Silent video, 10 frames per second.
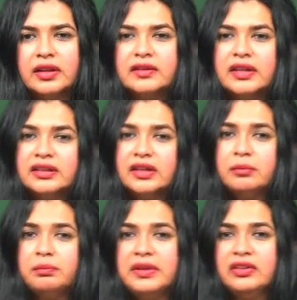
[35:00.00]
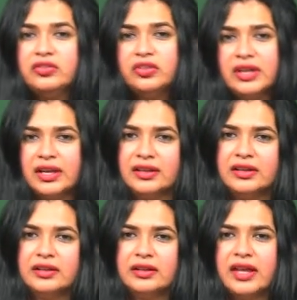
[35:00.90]
The term pinchneck
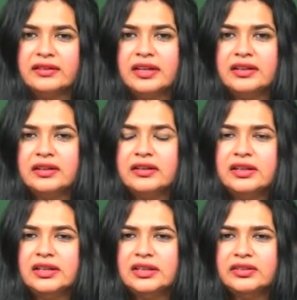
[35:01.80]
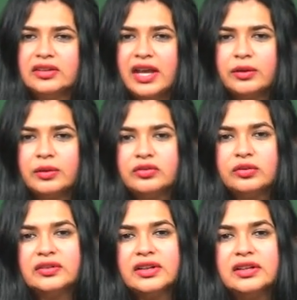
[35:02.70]
has entered the English language
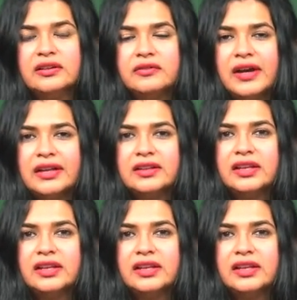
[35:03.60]
to signify